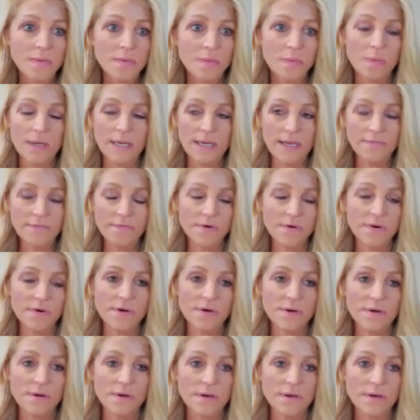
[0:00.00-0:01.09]

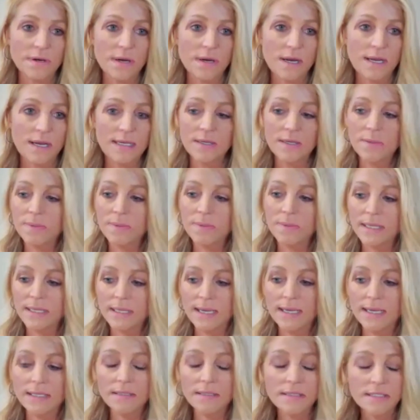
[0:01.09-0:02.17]
whatever, I
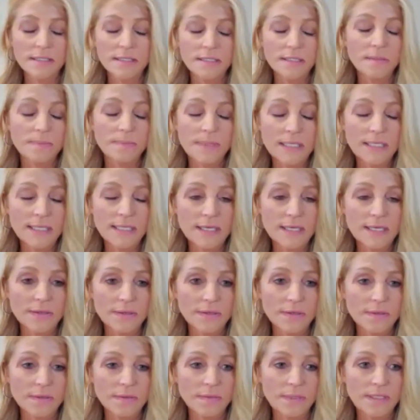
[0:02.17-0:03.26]
could still be together.